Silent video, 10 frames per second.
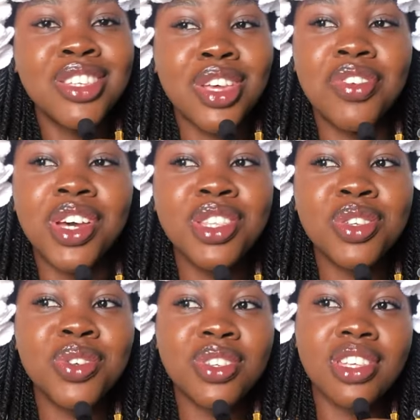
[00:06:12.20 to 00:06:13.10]
so if you're going
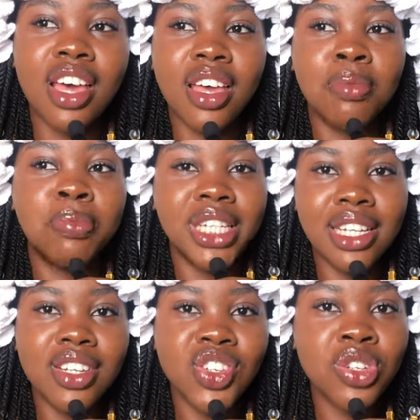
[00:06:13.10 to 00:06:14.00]
to use a
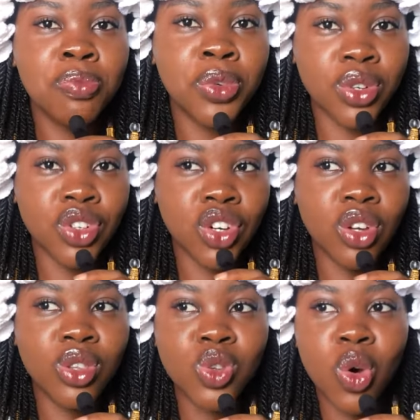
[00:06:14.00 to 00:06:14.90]
bleach
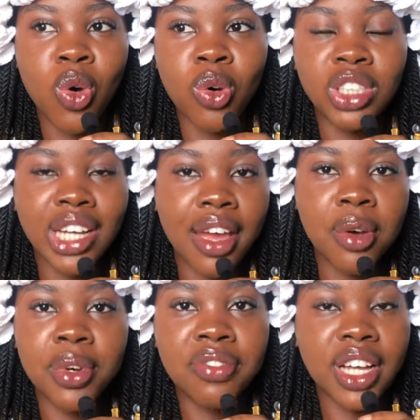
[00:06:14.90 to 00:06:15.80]
product or dye
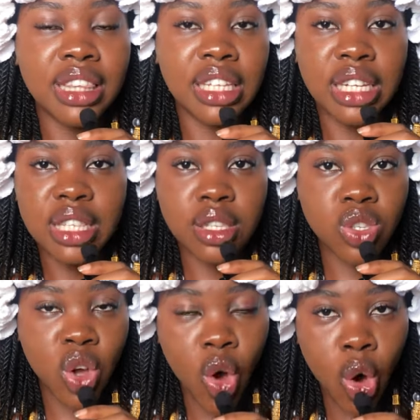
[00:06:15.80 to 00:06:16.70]
or whatever thing it
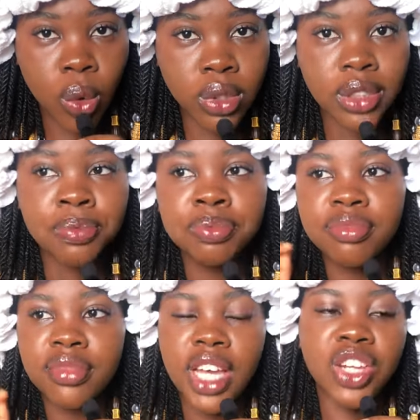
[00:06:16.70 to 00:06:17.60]
is called,
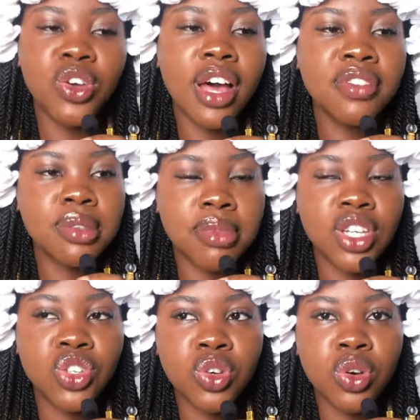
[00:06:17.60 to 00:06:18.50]
then you have to
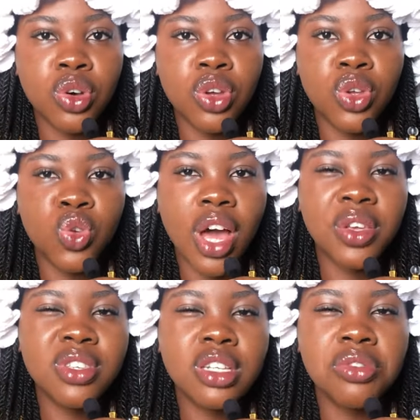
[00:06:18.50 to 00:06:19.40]
make sure you are
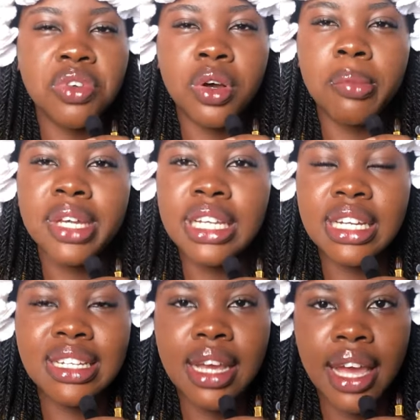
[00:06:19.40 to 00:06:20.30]
using a
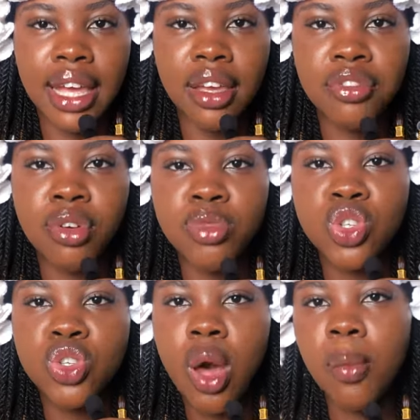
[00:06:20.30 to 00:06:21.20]
recommended dye from
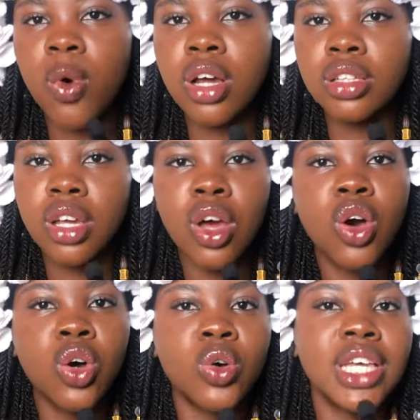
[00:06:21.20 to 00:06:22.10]
someone
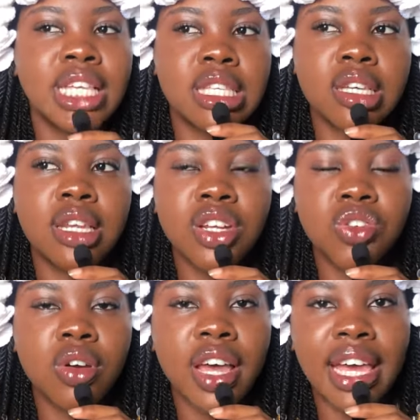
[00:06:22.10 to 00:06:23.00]
who is a
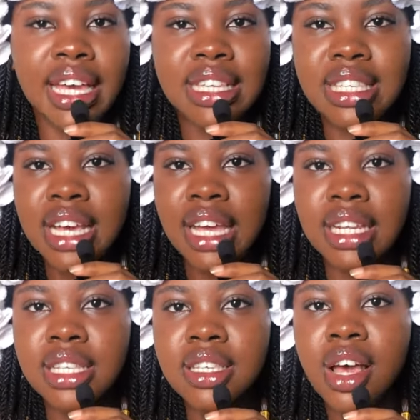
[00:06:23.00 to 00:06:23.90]
natural hair
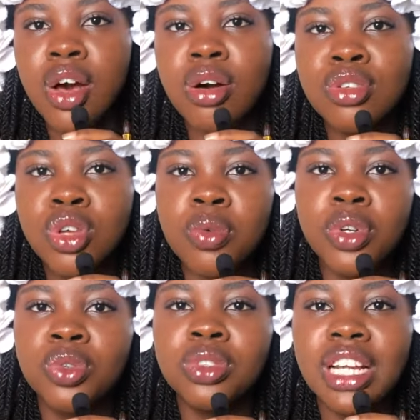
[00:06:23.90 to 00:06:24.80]
stylist or
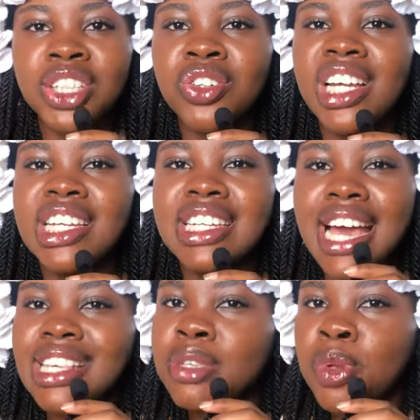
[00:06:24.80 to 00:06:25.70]
someone who naturally
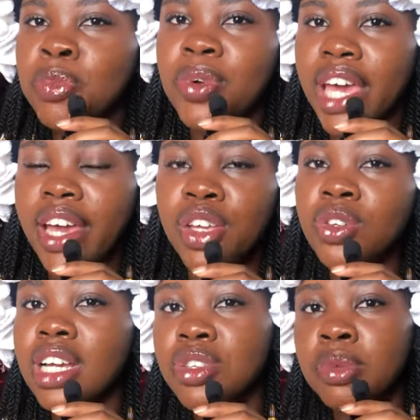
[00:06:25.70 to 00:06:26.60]
dyes people hair. You
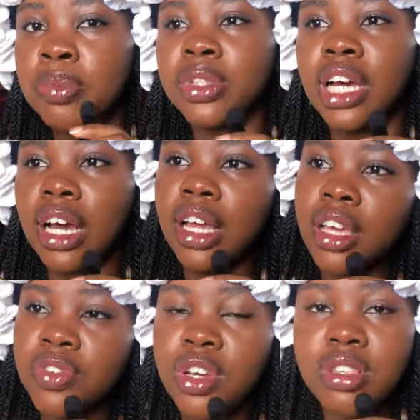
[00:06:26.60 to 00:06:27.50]
know, there are some people that
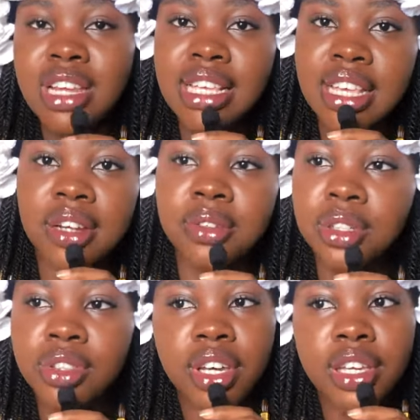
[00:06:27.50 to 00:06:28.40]
you go to that salon,
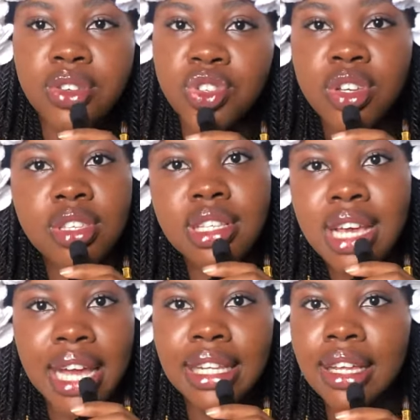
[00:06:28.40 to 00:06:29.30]
they'll tell you it's just
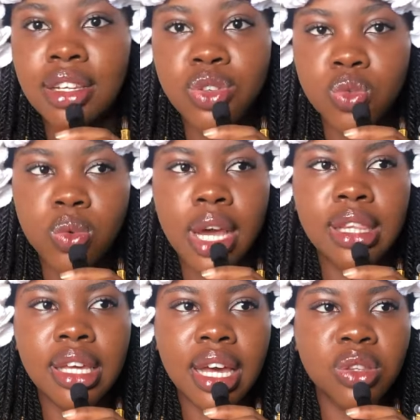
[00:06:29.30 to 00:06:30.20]
dyeing that they do. I
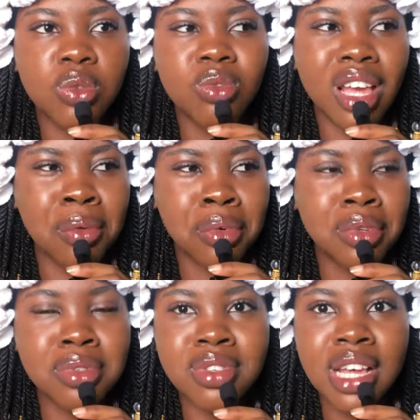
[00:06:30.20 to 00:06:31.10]
think I know like
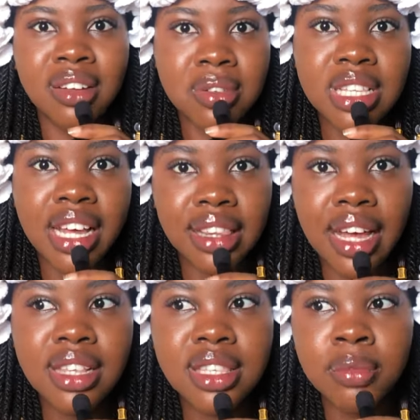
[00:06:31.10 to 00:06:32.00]
one or two salons like
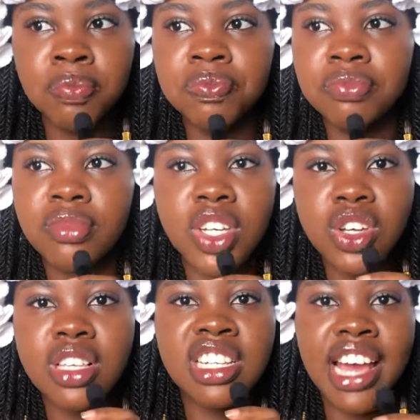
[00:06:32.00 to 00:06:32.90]
that. They
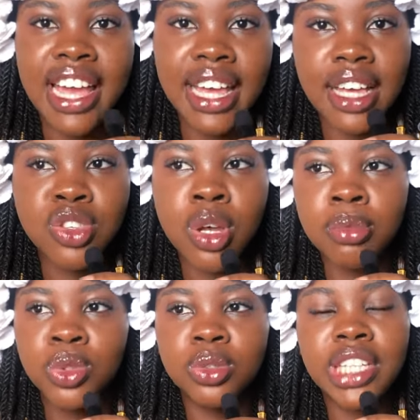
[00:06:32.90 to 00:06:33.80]
just dye hair.
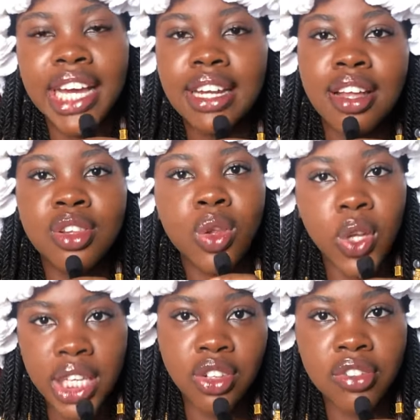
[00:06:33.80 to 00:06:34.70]
Some do dyeing and
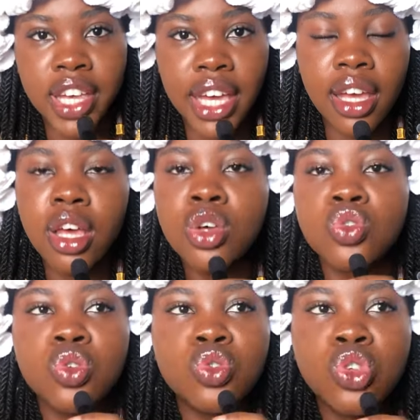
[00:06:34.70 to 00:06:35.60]
locking of hair.
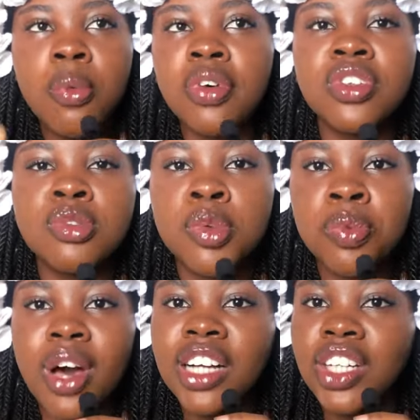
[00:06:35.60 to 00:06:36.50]
So some of those
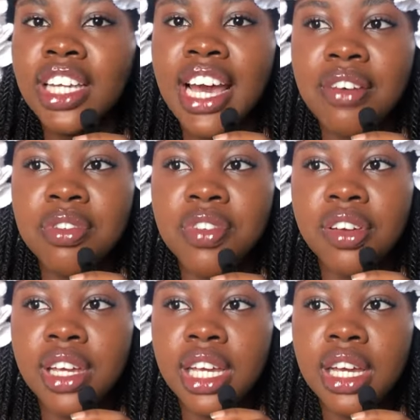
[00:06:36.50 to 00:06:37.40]
people actually have a
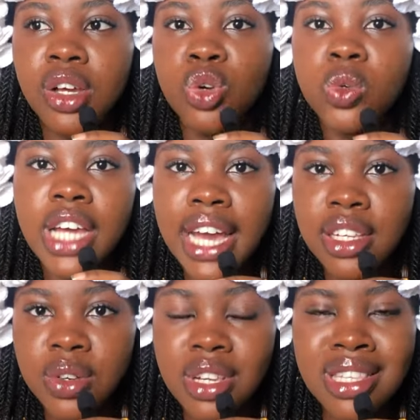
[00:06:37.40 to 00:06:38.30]
very good
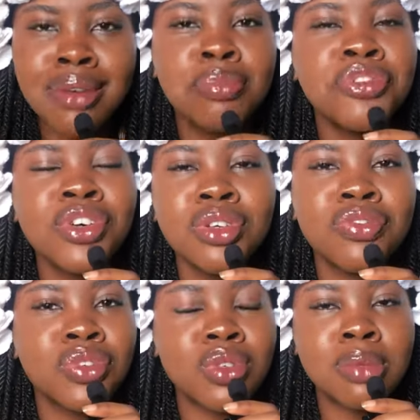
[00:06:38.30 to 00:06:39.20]
idea on it. And before you
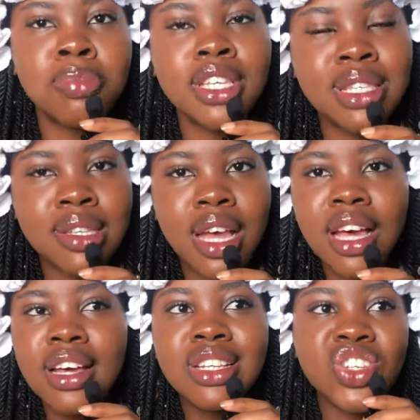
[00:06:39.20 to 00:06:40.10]
even use it, please
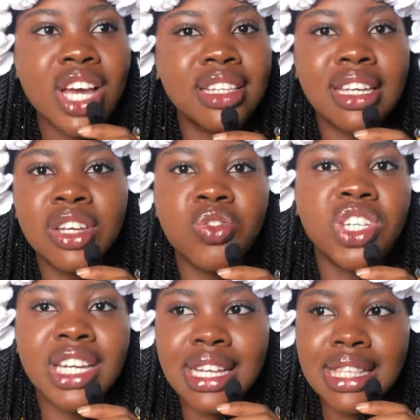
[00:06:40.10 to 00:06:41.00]
check the
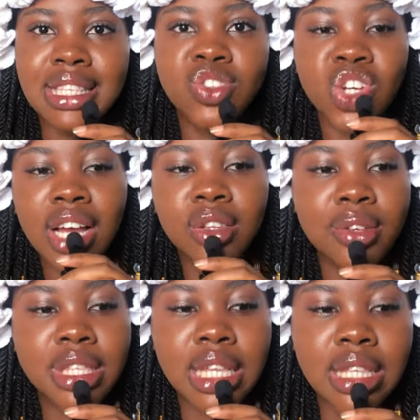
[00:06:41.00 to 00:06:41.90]
ingredients. Check
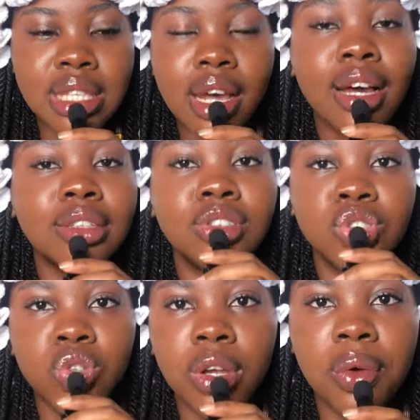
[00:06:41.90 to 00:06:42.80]
those things that can
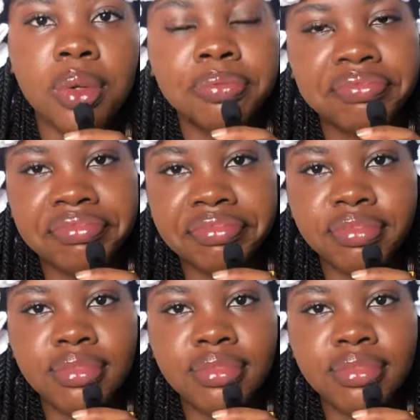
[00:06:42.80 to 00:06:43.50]
destroy your hmm.